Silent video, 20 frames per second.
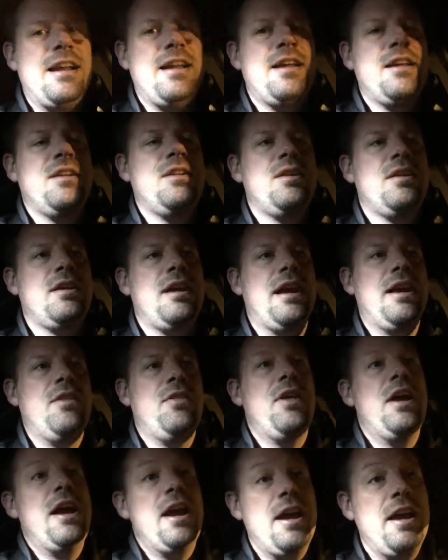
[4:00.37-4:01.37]
end. And
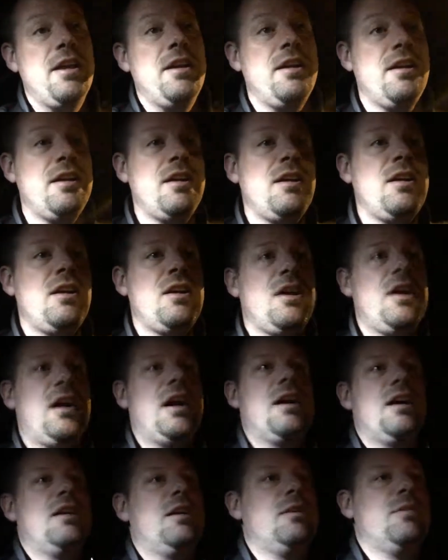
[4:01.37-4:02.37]
then
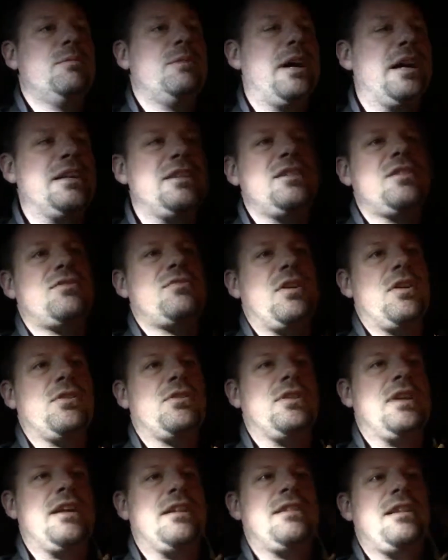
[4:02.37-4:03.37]
I just felt
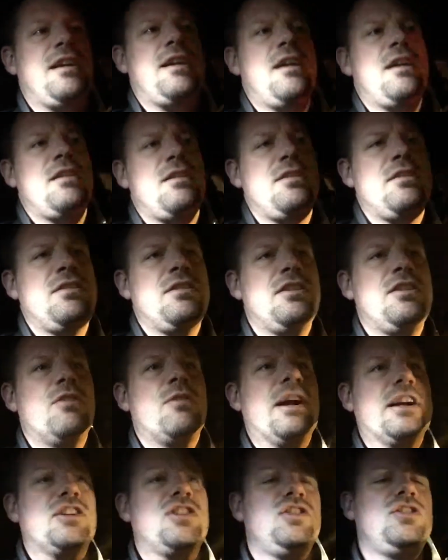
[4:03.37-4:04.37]
that the
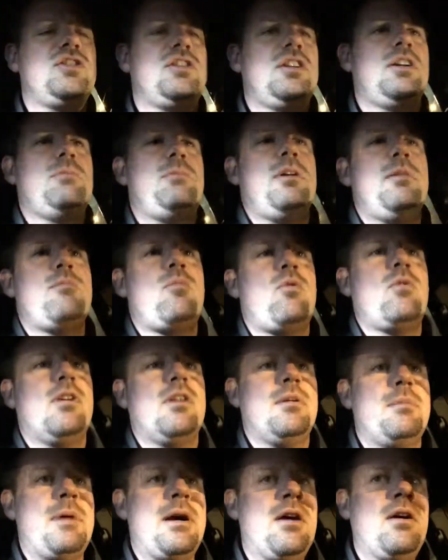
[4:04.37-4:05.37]
direction should have been more
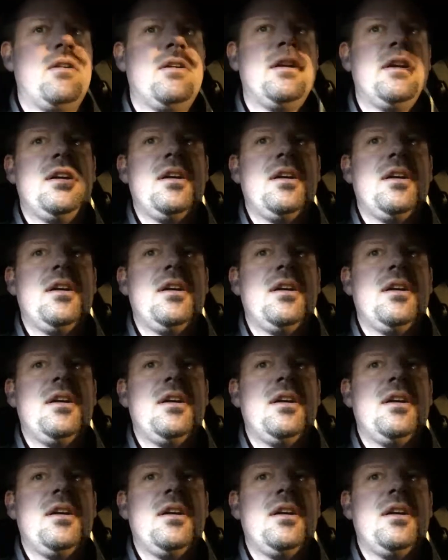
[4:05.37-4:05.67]
about